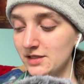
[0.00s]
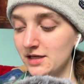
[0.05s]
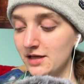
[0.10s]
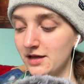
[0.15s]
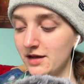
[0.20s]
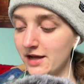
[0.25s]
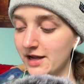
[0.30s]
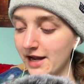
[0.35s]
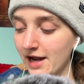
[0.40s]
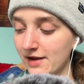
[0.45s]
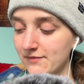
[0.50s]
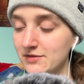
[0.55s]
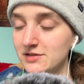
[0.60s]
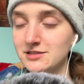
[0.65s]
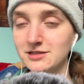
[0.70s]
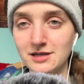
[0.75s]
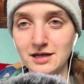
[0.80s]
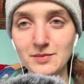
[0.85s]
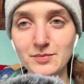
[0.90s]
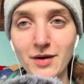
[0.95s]
Okay, this
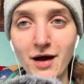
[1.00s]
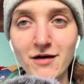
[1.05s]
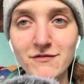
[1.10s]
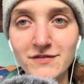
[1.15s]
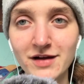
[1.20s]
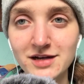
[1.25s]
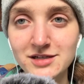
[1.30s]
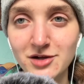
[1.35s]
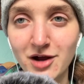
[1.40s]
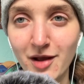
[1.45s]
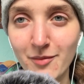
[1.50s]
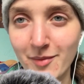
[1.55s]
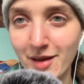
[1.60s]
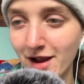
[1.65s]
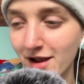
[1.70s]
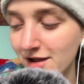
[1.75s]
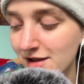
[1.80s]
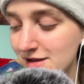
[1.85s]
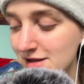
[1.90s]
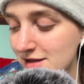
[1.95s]
is like perfect timing.
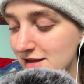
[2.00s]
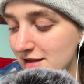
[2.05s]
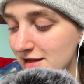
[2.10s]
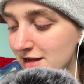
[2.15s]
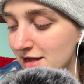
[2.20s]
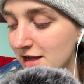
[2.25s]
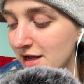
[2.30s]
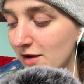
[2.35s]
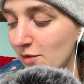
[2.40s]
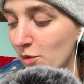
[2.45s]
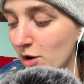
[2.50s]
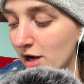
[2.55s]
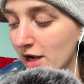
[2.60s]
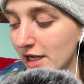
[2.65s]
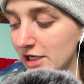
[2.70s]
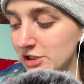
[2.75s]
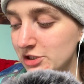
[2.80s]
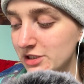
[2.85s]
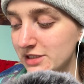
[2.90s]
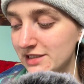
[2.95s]
What
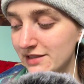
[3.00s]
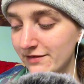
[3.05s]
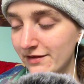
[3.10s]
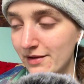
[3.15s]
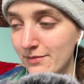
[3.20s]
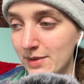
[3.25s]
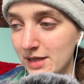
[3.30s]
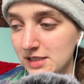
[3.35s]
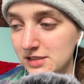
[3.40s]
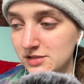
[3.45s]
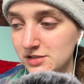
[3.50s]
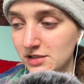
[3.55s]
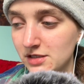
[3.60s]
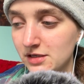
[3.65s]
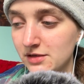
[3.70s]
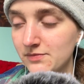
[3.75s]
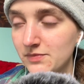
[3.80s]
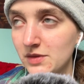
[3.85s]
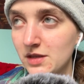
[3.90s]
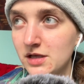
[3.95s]
countries have I been to?
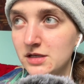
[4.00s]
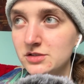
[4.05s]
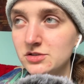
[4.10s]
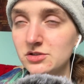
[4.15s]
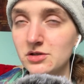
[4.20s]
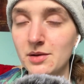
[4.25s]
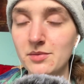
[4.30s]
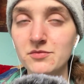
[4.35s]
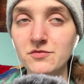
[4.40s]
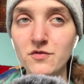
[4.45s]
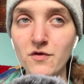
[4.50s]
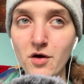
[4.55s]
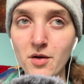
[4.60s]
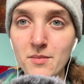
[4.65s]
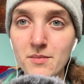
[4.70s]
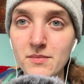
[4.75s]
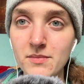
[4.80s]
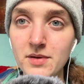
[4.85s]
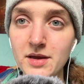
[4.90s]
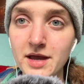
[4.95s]
So I'm from
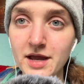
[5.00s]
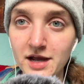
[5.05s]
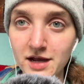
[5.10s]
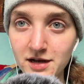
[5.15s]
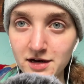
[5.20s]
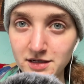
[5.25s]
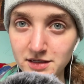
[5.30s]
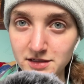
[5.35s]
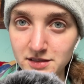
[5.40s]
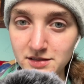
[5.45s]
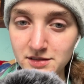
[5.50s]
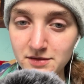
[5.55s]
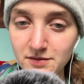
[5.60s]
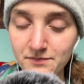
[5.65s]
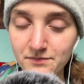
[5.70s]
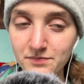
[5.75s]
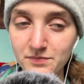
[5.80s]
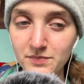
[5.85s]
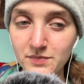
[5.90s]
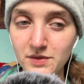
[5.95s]
England.
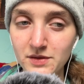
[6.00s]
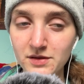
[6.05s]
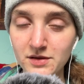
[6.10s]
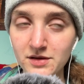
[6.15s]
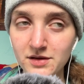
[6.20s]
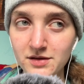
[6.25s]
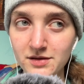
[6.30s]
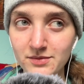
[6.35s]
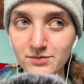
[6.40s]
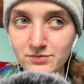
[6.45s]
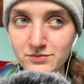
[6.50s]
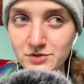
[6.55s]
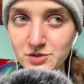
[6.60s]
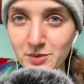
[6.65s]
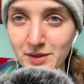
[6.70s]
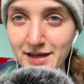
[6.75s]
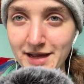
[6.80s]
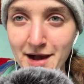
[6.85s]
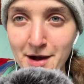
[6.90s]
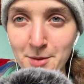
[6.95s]
Do
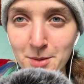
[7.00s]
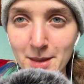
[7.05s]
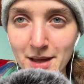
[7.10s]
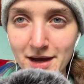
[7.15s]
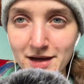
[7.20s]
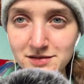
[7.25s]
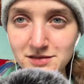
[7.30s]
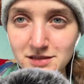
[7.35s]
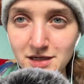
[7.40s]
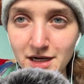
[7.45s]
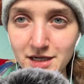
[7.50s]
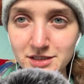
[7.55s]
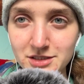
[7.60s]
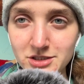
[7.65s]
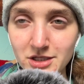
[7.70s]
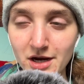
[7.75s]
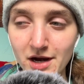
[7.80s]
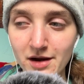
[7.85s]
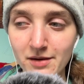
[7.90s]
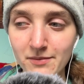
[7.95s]
I count that as a country?